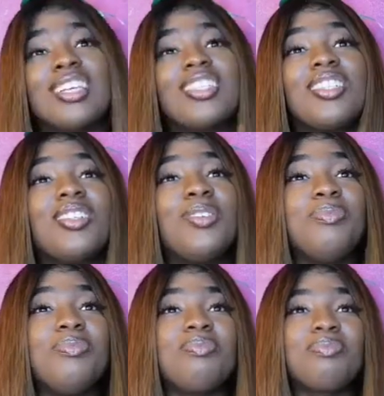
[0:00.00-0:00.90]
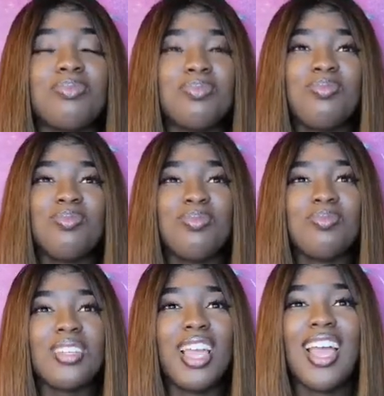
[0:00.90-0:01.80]
So
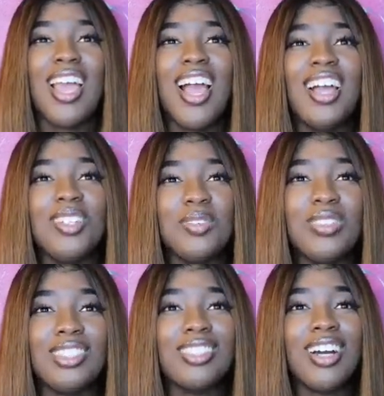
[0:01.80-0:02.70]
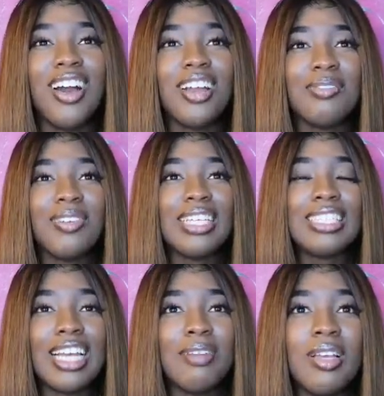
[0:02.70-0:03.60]
how do we start
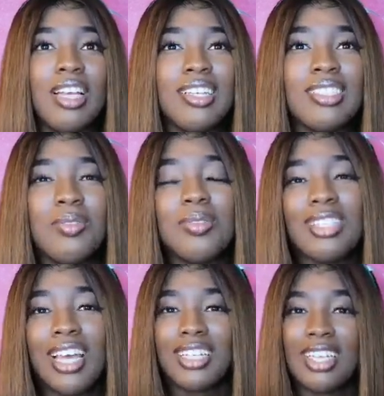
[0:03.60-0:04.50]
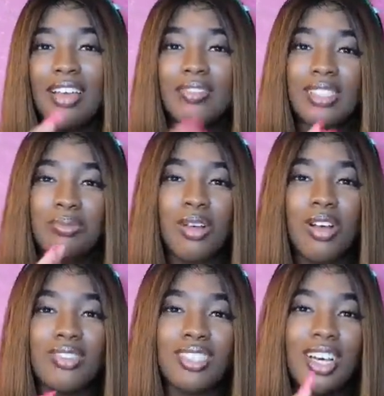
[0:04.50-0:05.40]
FaceTime? So we was kind of having
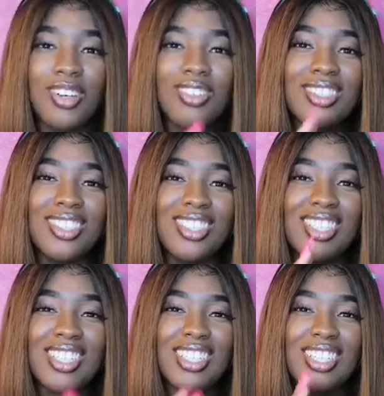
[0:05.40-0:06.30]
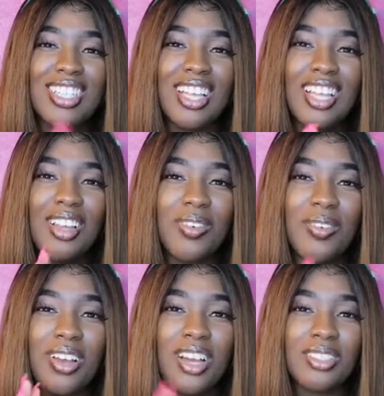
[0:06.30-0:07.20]
small talk, and